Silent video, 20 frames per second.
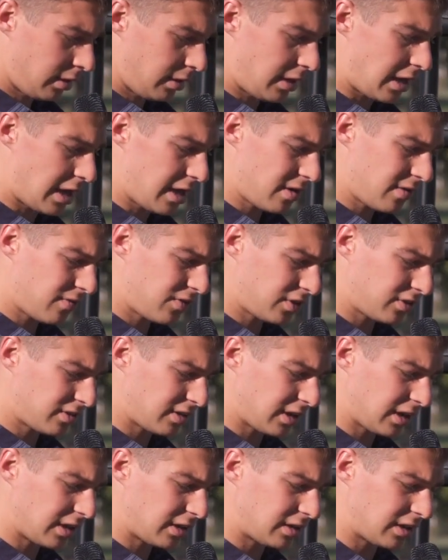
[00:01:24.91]
Their efforts
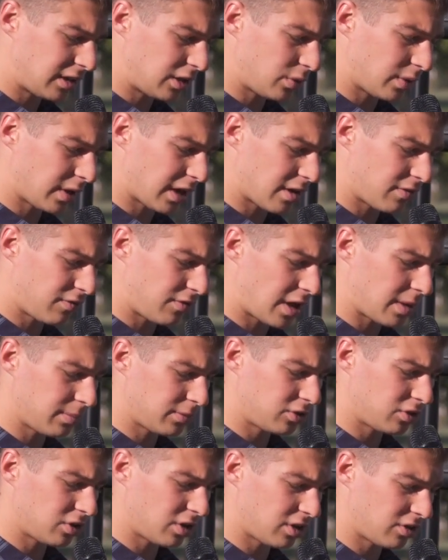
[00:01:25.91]
in continuing our
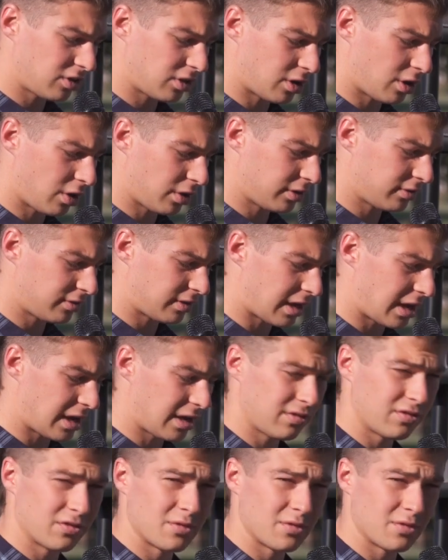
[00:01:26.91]
family tradition on this day